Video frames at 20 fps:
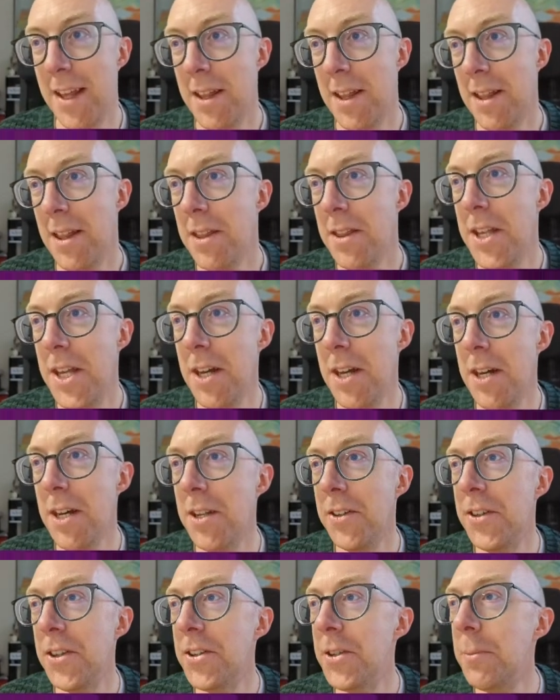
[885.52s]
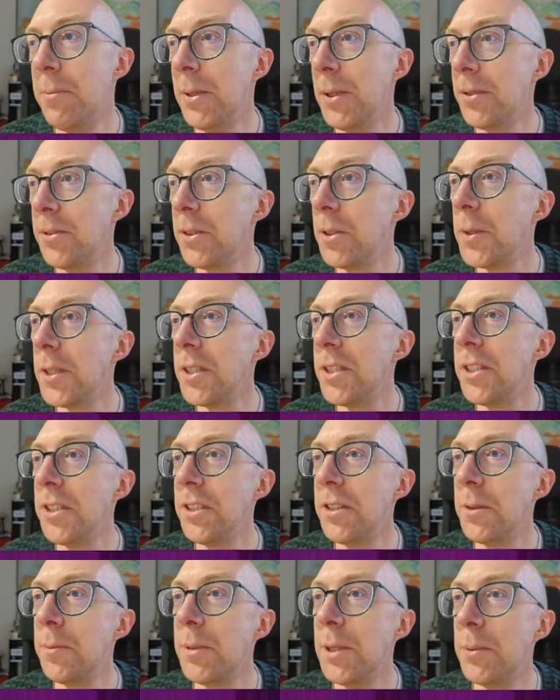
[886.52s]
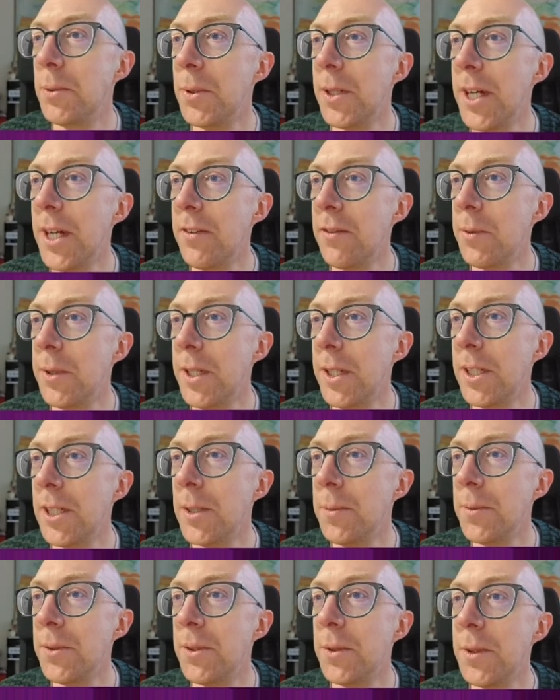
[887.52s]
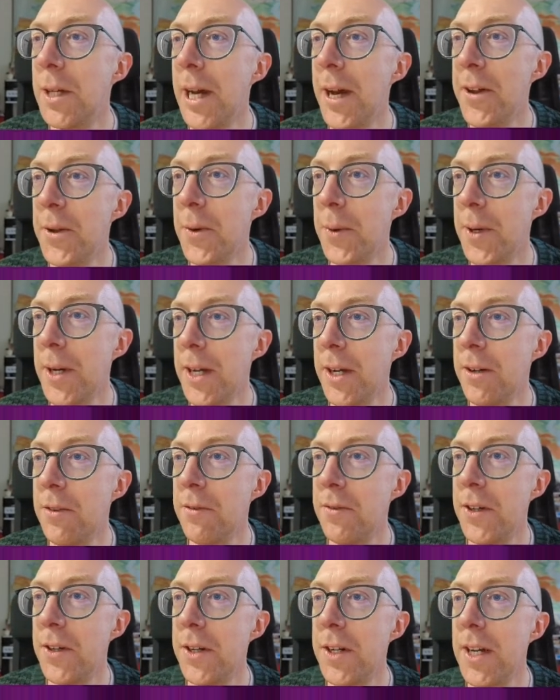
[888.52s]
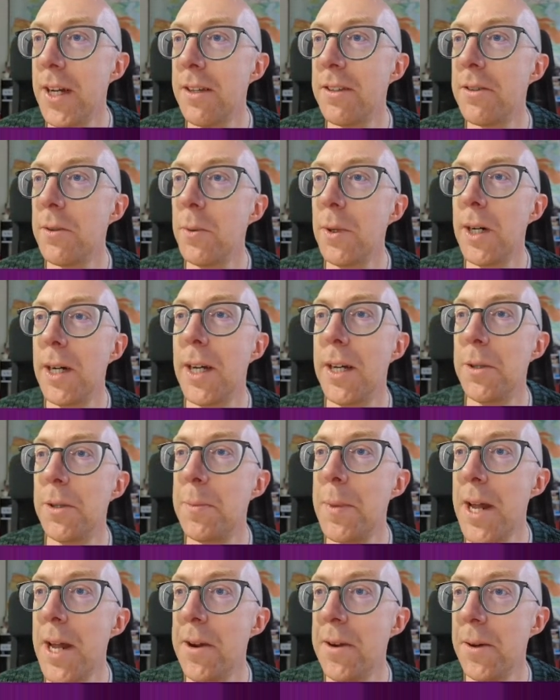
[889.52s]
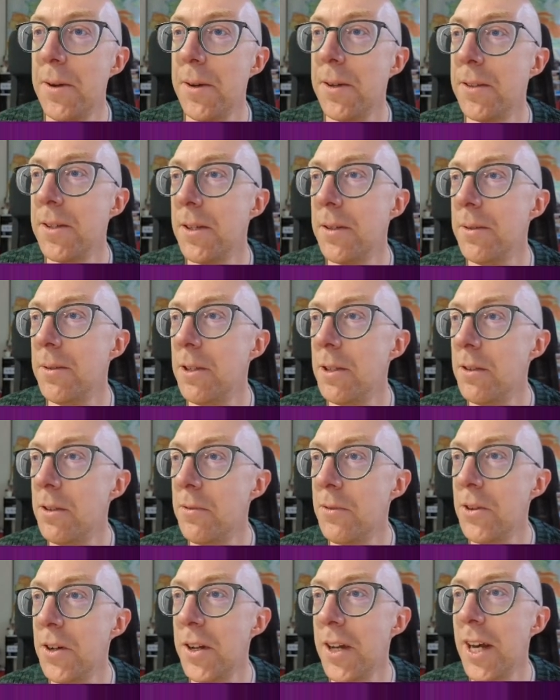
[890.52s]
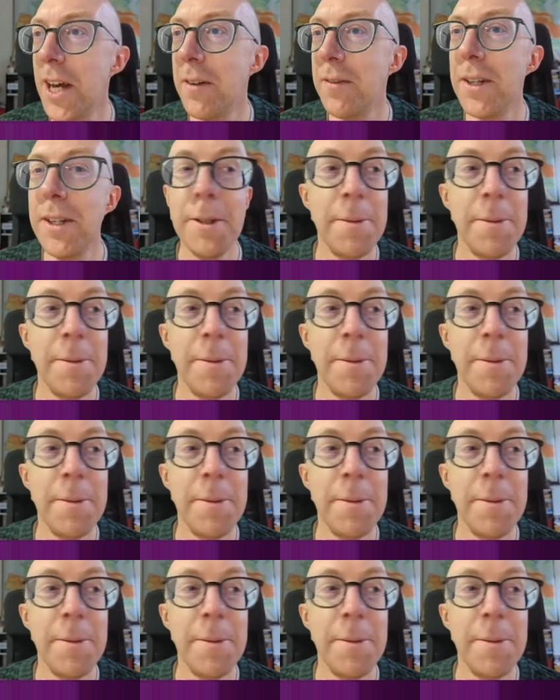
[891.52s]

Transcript: The answer to most questions people have when it comes to how do I convert X to Y is Pandoc. So you've got to have it.